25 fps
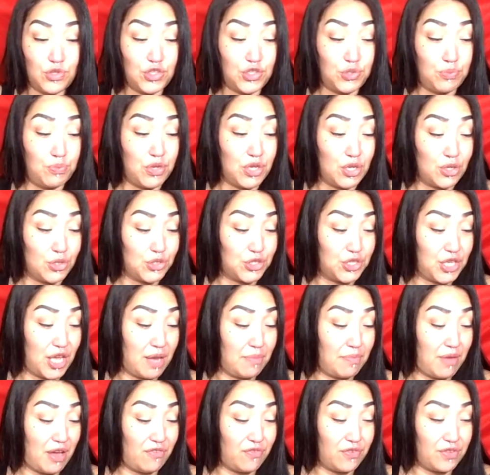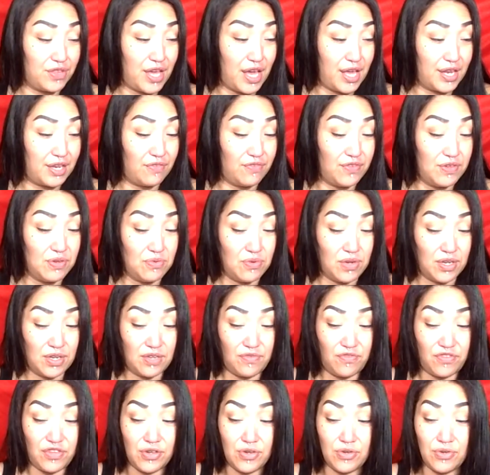be on standby for that if you want to
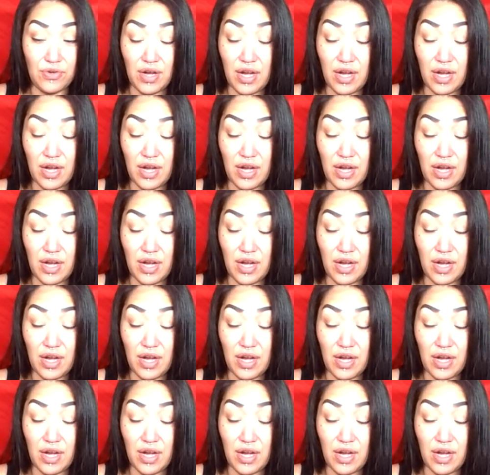view.